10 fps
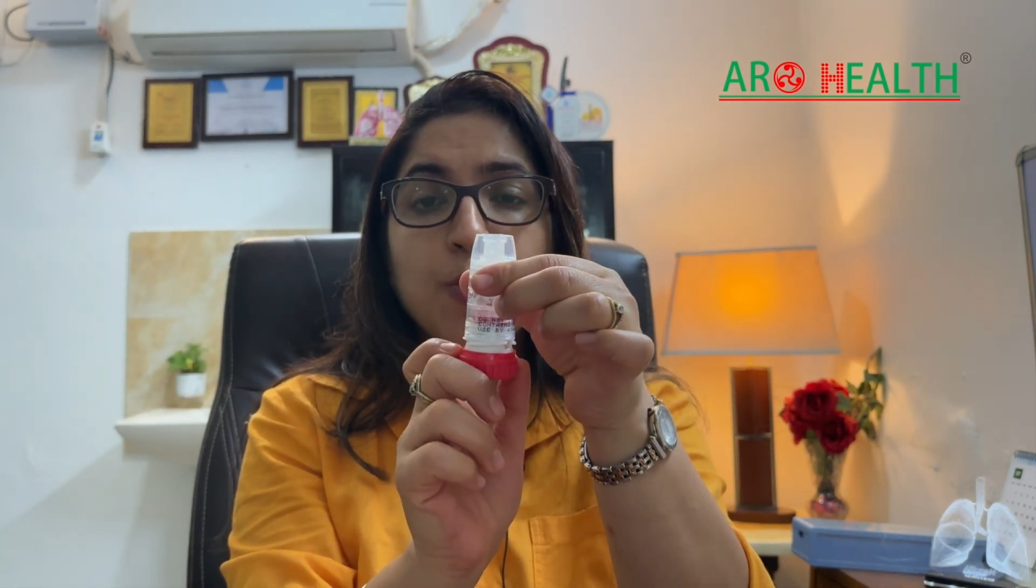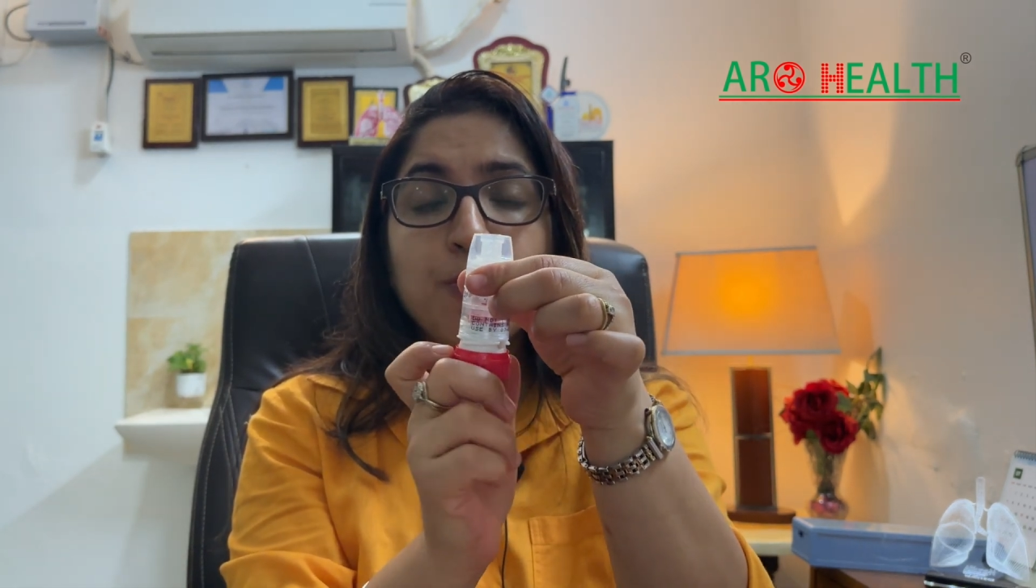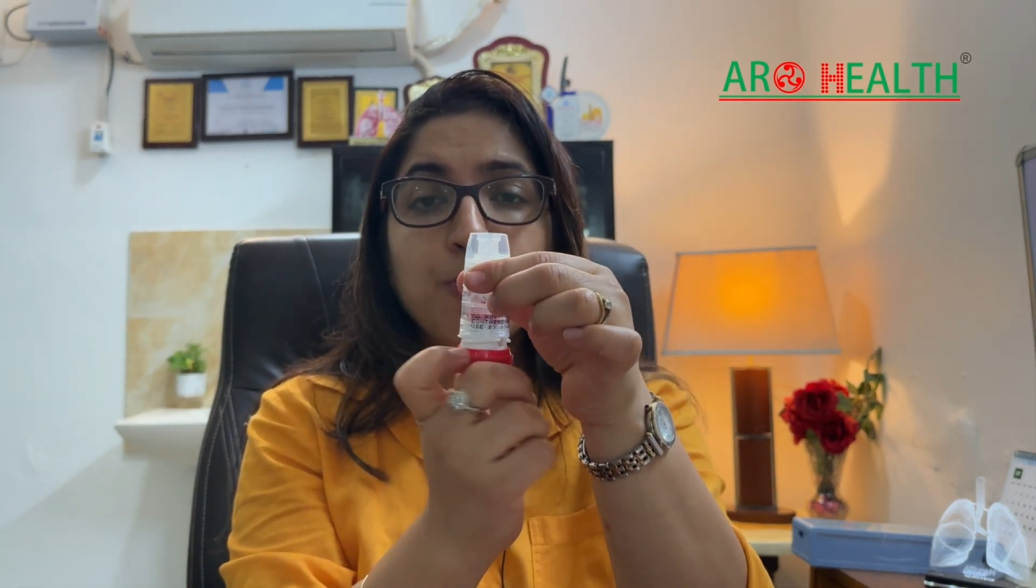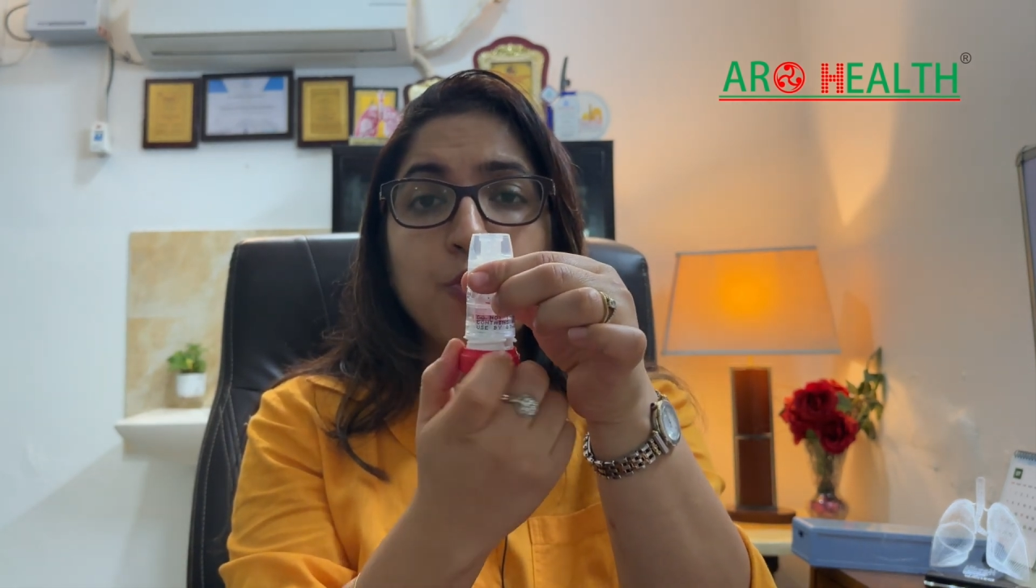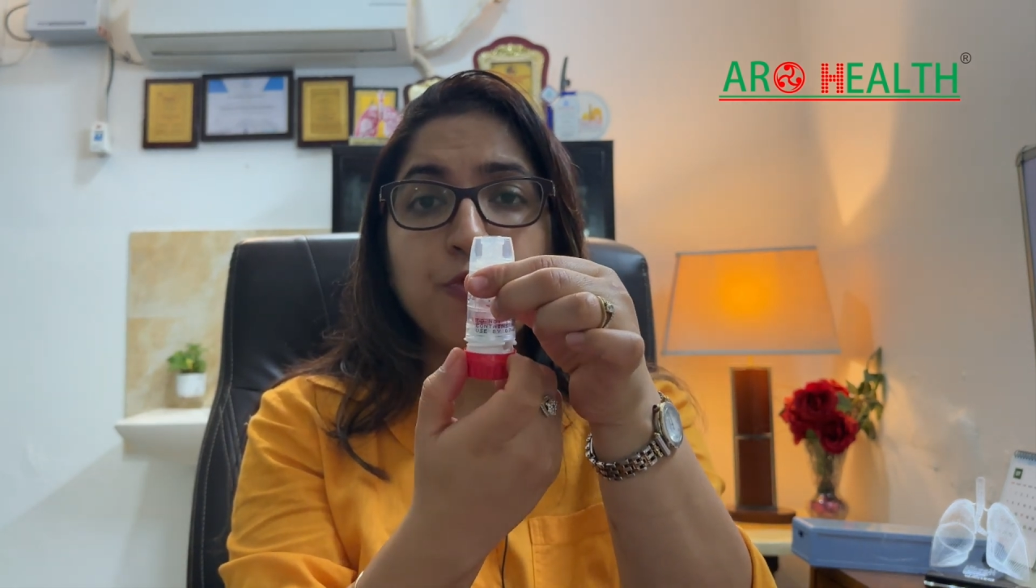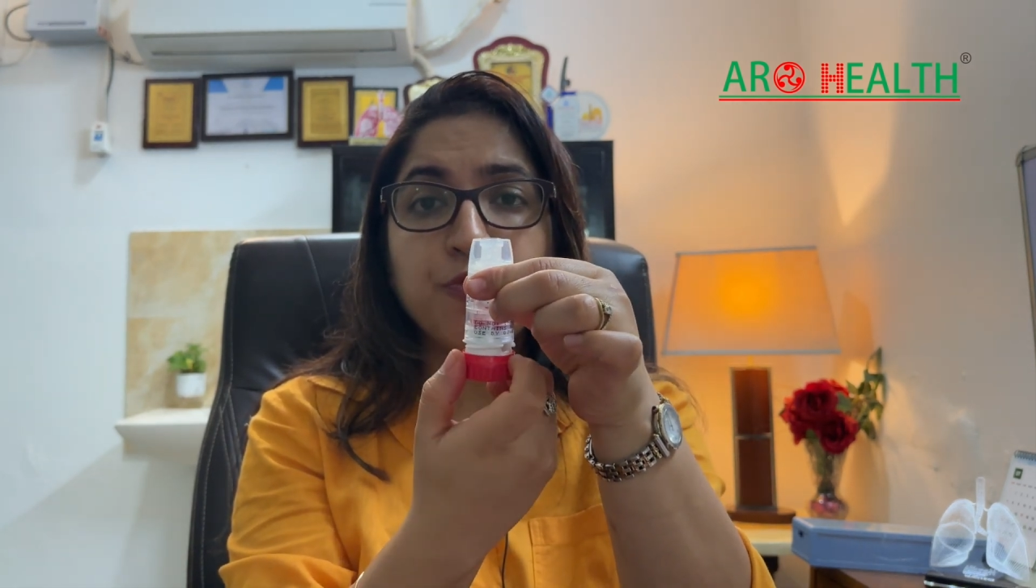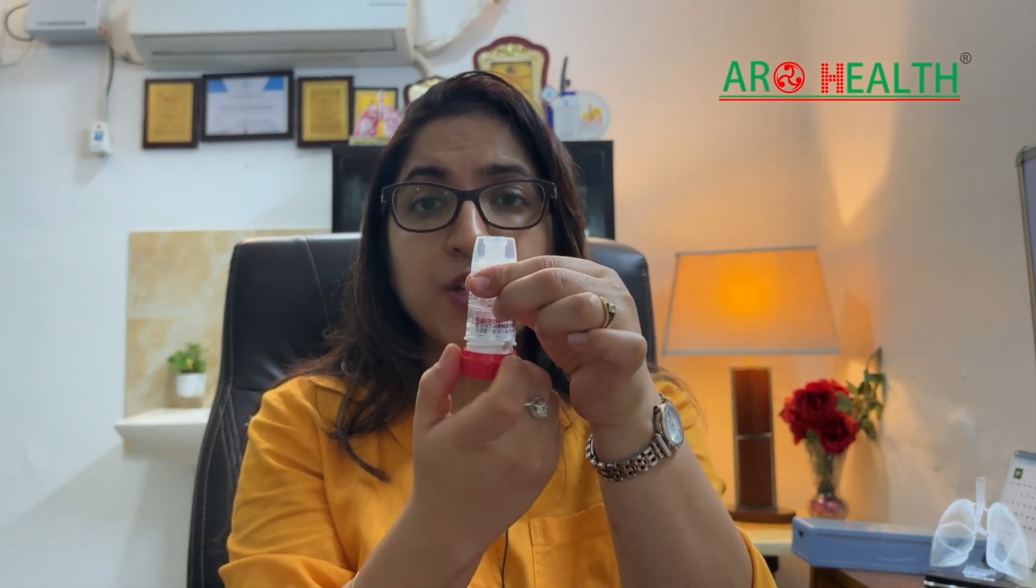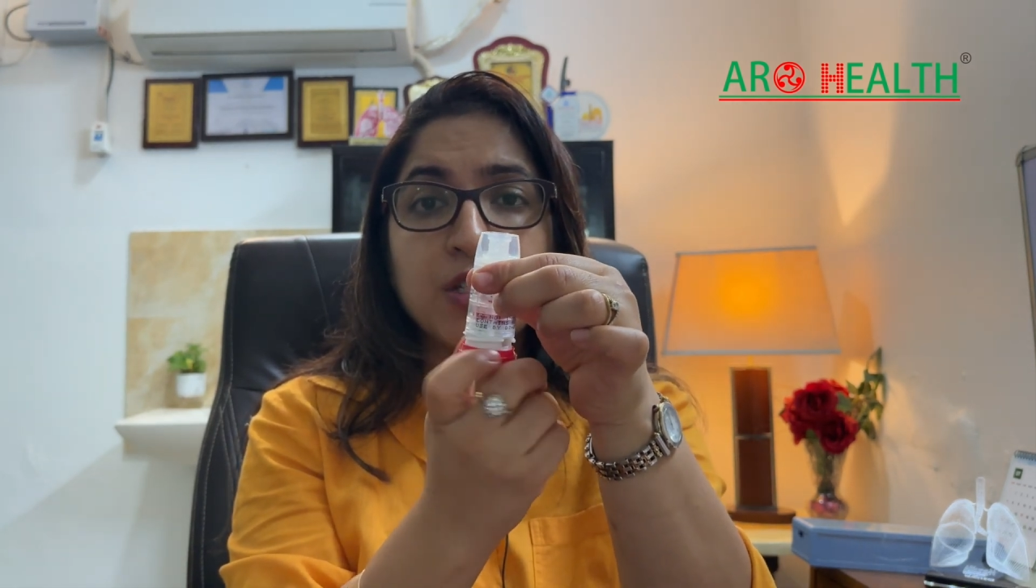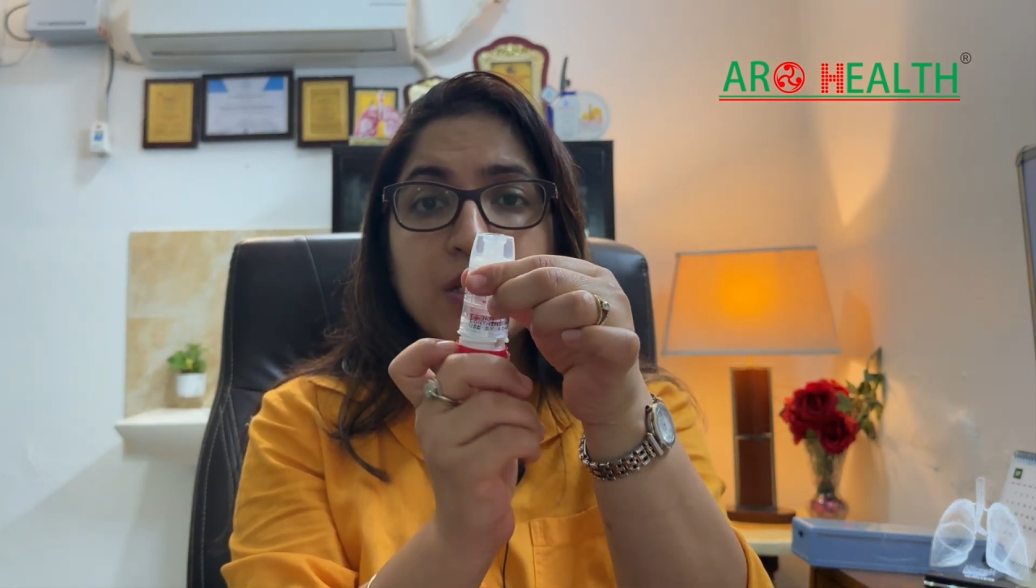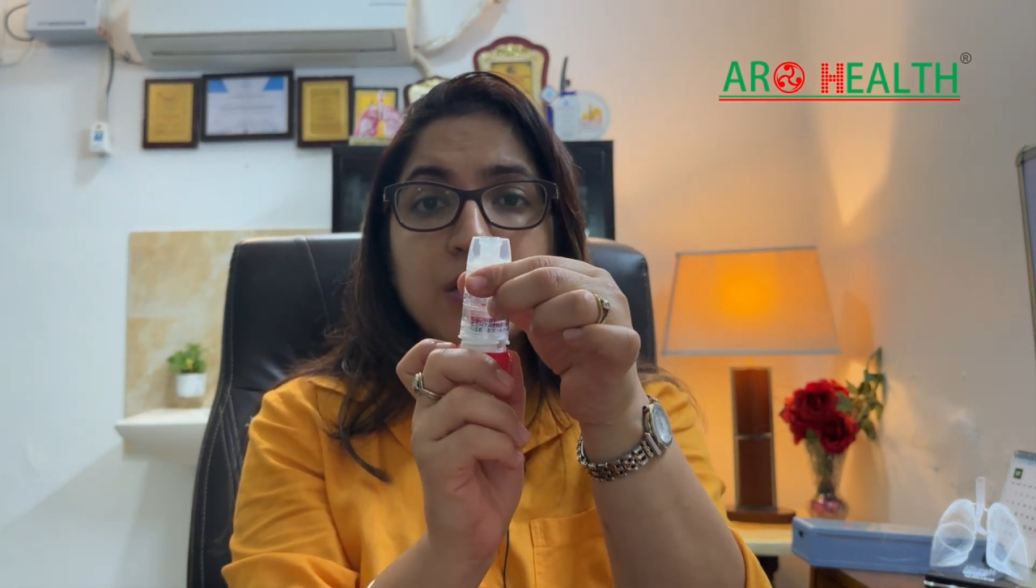move
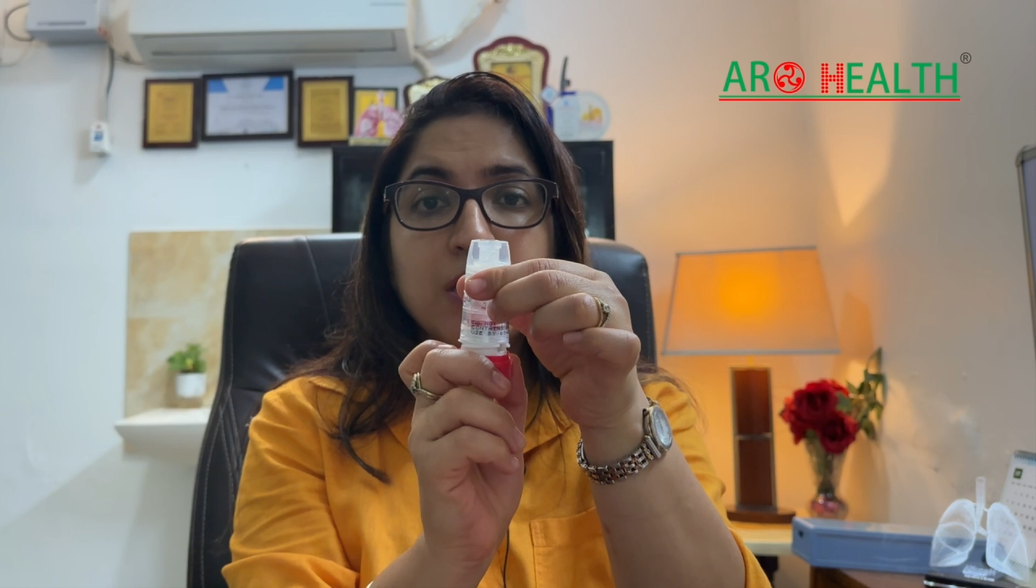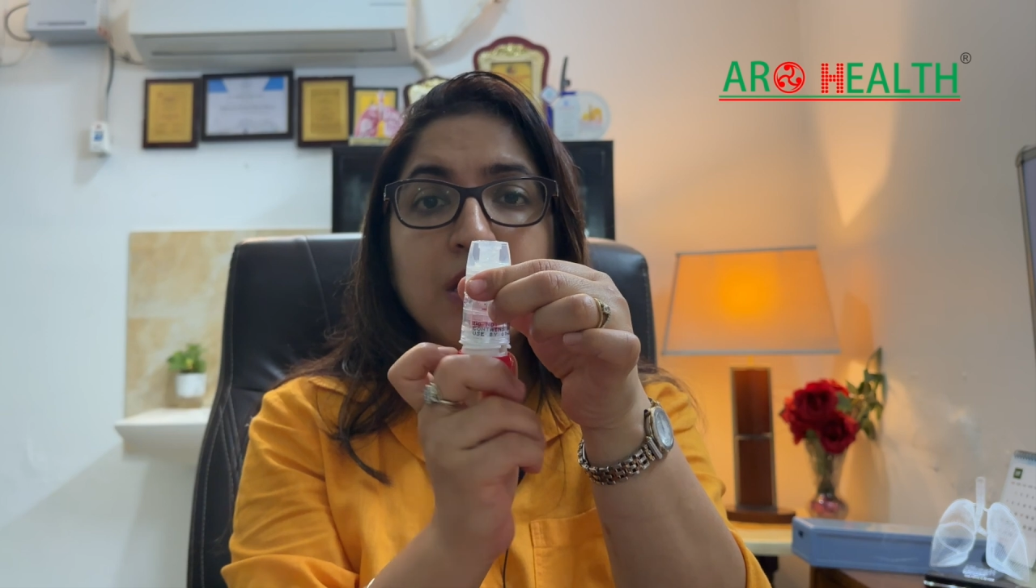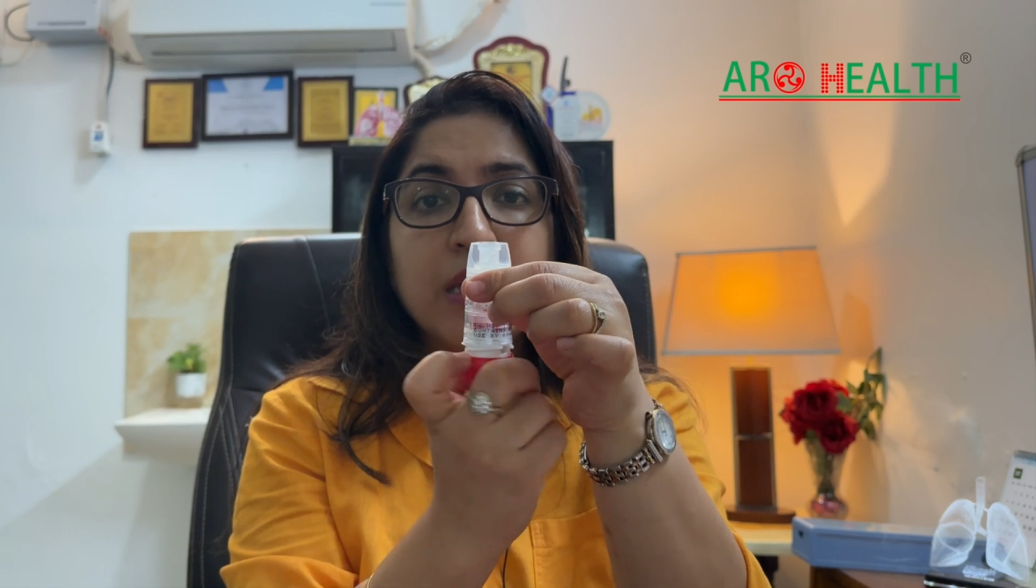this